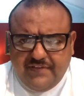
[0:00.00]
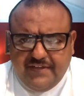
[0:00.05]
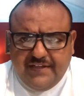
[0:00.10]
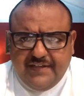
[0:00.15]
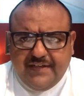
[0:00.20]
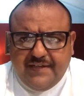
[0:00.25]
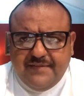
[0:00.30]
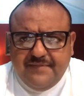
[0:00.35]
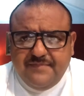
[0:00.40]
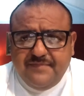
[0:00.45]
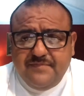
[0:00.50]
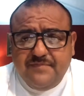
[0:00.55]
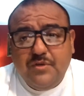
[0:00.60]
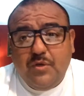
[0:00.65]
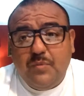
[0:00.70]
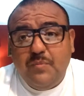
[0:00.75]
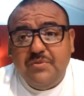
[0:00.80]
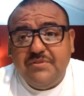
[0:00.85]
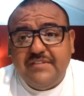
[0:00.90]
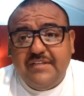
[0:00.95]
night,
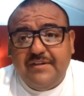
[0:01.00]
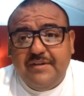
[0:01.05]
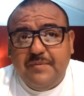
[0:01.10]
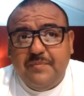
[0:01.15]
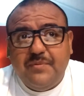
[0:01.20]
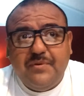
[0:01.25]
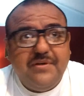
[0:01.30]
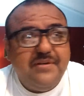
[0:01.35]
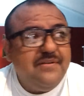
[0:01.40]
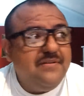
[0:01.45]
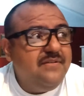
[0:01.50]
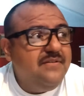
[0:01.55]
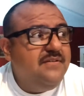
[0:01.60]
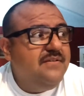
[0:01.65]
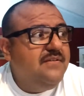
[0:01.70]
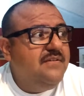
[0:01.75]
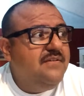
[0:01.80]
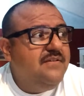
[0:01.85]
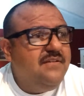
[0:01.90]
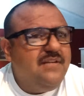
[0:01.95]
almost Saturday morning.
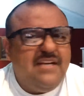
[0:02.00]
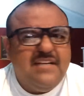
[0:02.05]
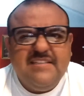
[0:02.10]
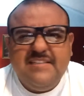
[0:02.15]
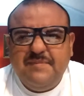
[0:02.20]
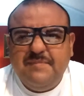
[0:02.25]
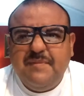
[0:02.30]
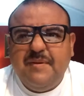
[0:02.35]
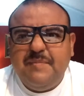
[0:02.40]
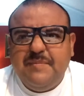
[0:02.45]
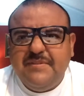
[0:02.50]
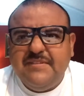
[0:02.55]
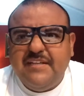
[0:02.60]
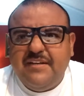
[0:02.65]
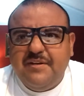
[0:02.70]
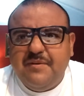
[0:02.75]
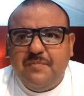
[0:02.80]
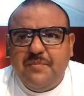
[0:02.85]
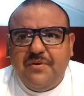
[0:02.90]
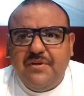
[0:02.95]
Actually, might be
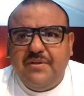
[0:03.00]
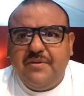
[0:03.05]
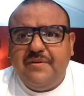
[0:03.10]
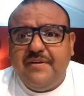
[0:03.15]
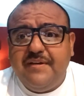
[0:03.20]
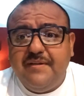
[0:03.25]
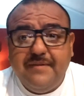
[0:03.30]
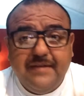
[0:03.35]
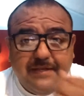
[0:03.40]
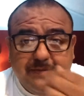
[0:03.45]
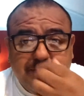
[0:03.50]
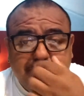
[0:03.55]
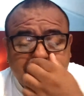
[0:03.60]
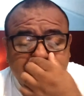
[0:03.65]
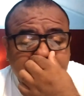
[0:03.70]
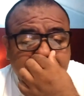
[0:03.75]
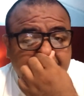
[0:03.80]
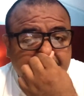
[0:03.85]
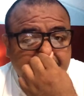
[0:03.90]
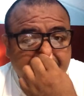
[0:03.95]
Saturday morning already.
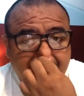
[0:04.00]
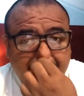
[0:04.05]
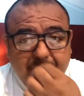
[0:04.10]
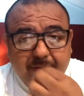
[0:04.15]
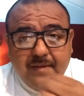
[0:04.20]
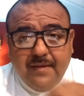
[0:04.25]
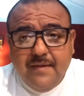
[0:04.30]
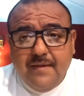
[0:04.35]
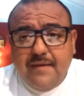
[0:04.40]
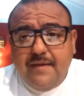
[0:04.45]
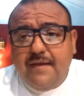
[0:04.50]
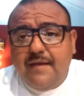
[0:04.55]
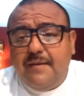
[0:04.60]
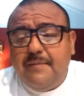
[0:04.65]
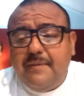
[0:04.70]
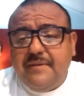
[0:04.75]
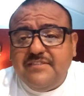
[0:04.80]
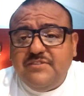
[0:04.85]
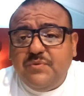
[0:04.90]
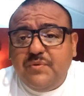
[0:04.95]
Anyways,
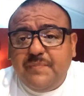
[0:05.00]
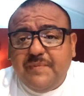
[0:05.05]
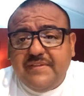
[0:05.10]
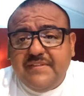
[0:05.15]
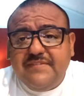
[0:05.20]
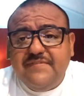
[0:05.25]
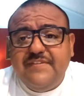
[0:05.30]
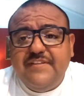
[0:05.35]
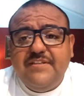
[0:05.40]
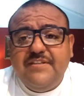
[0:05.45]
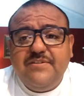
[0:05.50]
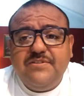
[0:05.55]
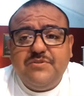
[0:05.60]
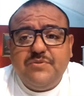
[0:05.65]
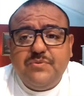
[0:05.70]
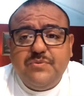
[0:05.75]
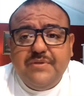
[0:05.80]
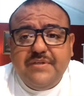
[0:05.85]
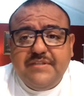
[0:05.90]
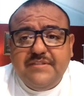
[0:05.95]
I actually want to make these videos
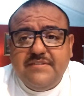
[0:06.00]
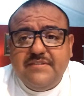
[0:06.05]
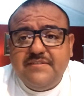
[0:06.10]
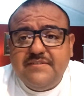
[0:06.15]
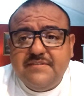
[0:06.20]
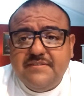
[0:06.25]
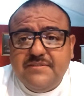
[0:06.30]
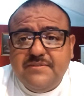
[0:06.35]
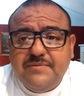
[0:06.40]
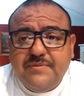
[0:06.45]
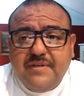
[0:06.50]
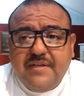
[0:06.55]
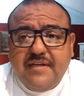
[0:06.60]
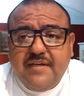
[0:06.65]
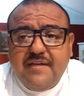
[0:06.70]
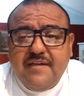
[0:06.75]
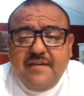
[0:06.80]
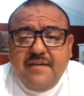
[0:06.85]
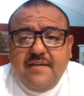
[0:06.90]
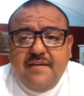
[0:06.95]
real quick just to
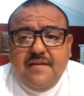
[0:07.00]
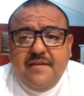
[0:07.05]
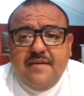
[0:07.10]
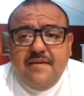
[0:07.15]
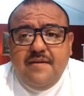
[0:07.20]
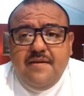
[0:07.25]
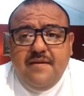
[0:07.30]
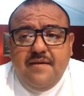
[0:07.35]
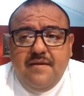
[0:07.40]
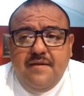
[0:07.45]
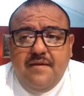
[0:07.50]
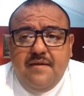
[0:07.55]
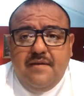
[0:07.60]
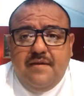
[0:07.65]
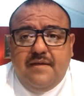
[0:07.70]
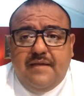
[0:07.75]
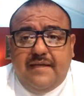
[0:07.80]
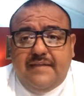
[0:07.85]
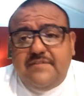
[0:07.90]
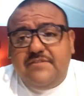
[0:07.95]

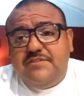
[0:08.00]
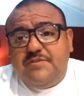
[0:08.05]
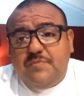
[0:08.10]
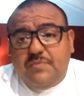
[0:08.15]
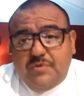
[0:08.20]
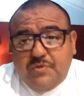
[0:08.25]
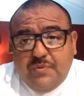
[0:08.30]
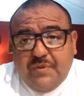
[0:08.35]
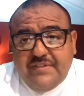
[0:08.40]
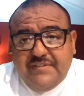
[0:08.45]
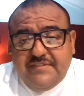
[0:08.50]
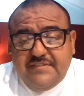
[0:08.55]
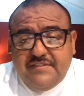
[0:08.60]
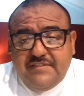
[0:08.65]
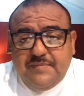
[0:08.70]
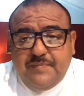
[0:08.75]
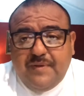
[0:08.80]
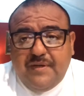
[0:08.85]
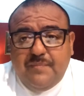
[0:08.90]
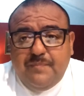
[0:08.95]
answer some more
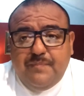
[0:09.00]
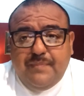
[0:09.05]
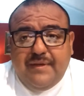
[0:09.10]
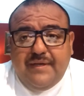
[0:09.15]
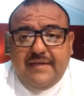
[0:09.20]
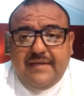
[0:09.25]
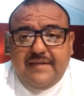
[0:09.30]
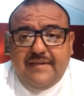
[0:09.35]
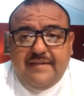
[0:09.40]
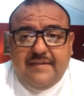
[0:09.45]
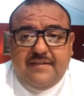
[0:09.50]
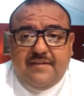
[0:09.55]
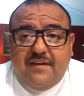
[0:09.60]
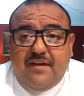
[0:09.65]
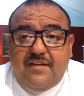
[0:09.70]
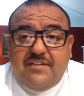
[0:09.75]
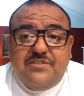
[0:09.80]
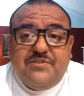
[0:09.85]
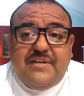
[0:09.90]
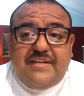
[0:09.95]
questions about my
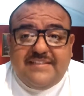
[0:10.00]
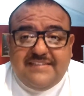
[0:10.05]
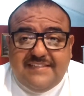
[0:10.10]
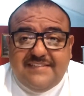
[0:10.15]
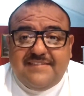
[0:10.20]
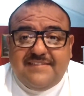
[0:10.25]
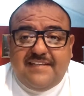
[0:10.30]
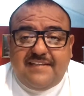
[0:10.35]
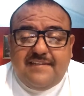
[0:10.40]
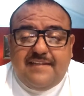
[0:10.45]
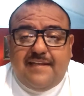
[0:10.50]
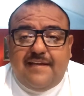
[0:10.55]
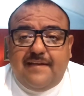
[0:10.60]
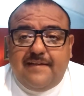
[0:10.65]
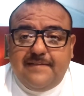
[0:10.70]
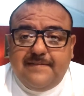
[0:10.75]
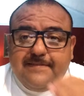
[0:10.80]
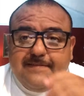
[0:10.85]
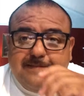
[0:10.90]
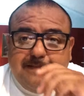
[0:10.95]
contract, things like
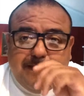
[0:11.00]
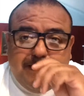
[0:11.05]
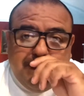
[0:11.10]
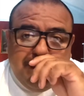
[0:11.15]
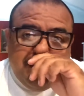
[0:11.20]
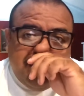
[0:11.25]
that.